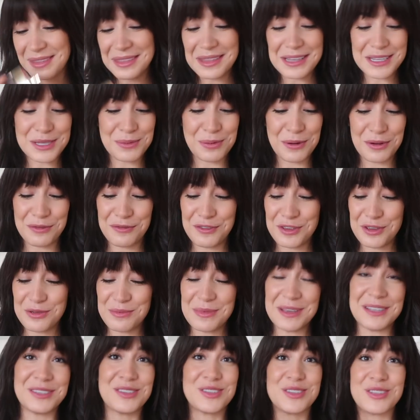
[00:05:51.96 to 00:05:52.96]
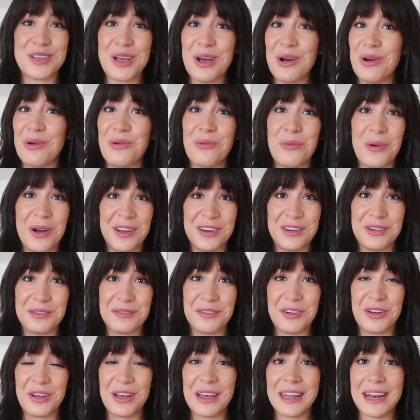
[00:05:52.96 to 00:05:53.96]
this perfume is so wonderful,